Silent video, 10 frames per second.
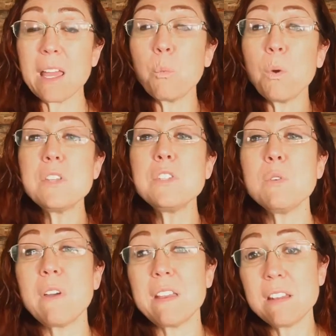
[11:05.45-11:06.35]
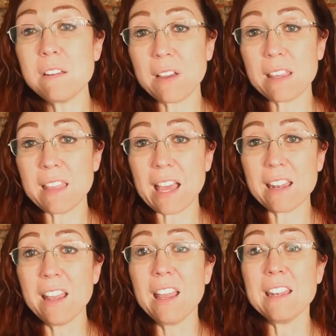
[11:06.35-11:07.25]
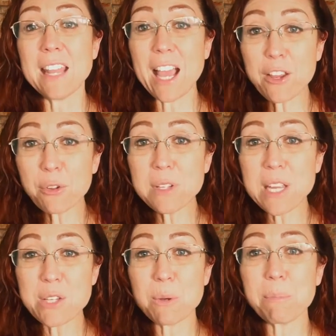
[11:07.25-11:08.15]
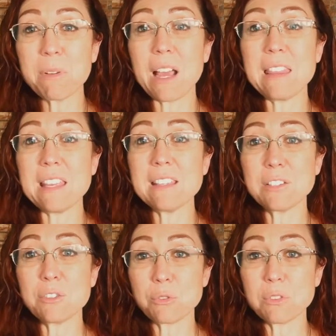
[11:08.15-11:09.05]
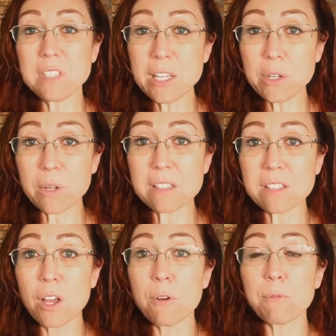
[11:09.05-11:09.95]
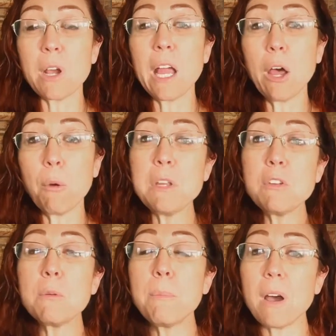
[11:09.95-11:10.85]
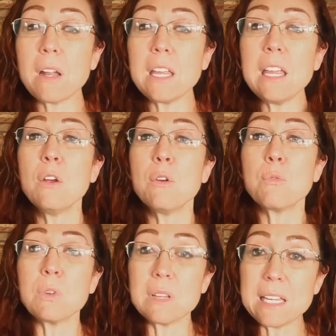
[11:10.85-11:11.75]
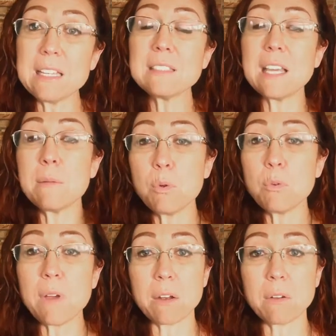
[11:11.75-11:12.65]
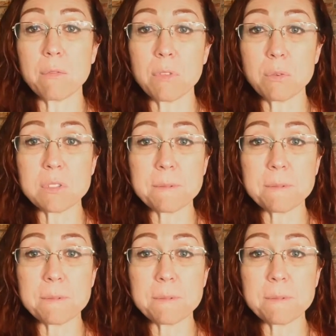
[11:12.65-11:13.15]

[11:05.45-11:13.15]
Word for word: And once you've identified that, now you'll need to apply the essential sequence for helping your body release and move out of those.